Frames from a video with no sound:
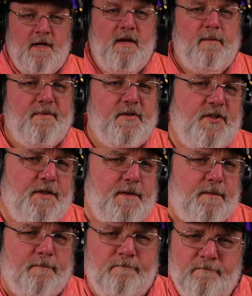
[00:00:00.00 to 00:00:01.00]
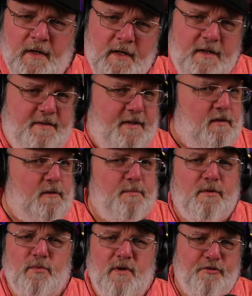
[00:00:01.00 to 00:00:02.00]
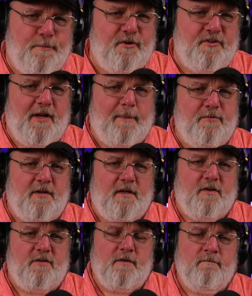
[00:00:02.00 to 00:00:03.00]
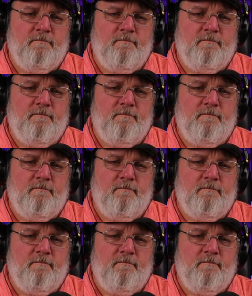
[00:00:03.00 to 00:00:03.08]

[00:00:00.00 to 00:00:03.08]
Number two, terrible risk perceptions.